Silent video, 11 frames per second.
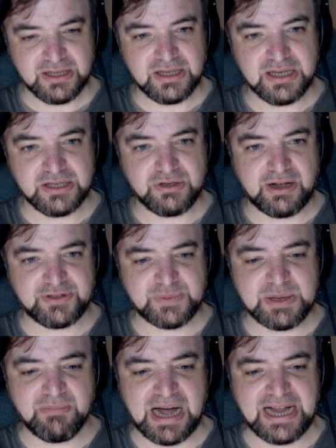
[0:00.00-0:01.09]
is you have to be
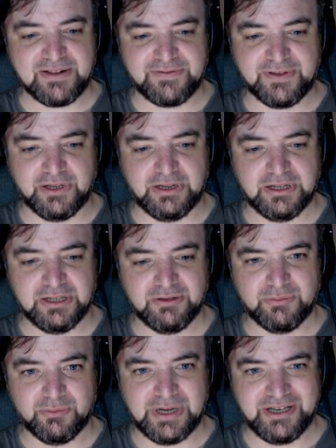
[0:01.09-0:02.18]
mindful
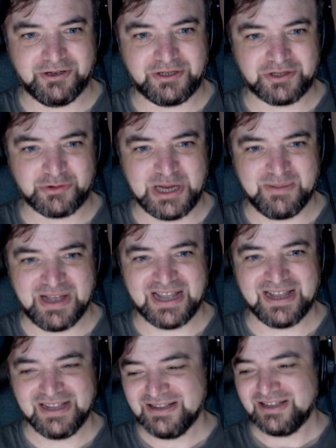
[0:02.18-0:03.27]
when you're streaming,
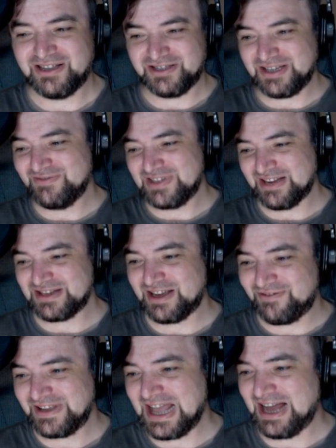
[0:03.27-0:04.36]
because sometimes I
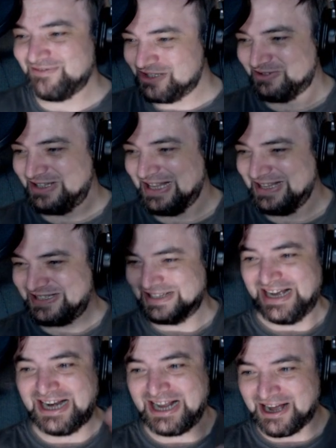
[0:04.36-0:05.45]
forget I'm doing this
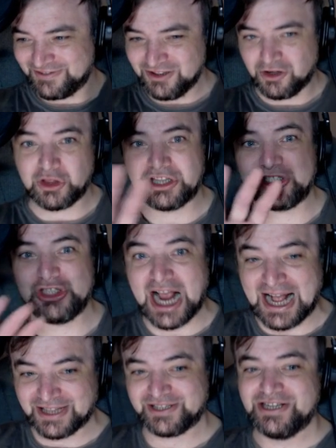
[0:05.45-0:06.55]
and I have to look at the
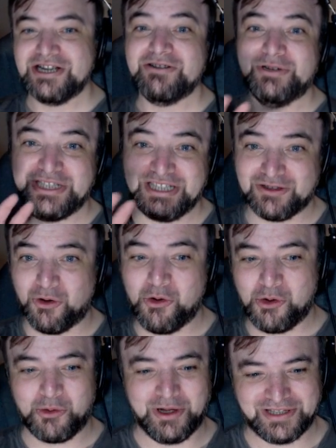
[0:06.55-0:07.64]
chat, which is
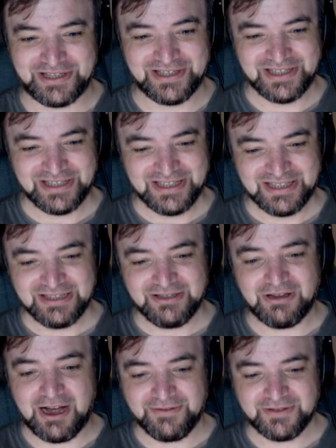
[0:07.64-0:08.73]
awkward. You
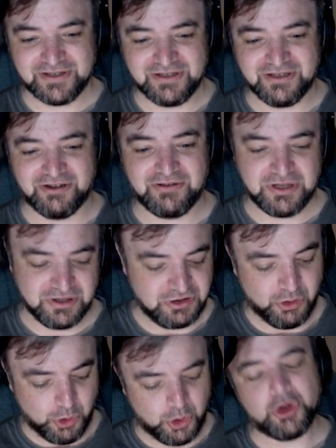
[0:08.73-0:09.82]
have,
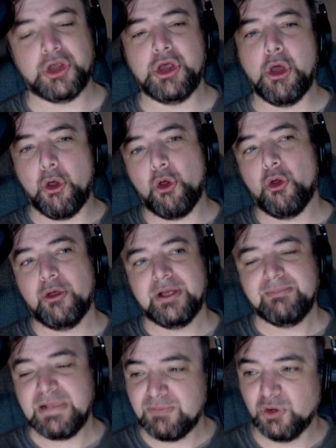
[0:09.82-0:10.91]
you're here.
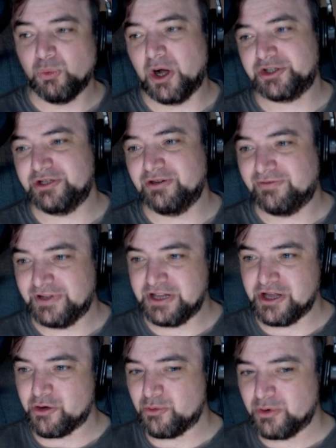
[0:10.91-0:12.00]
People watch you for
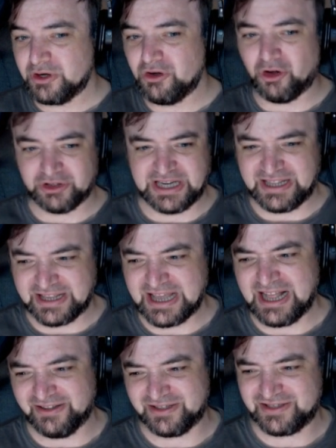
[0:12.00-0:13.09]
you, not anything
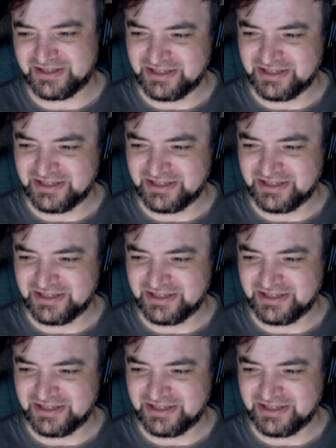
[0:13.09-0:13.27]
else.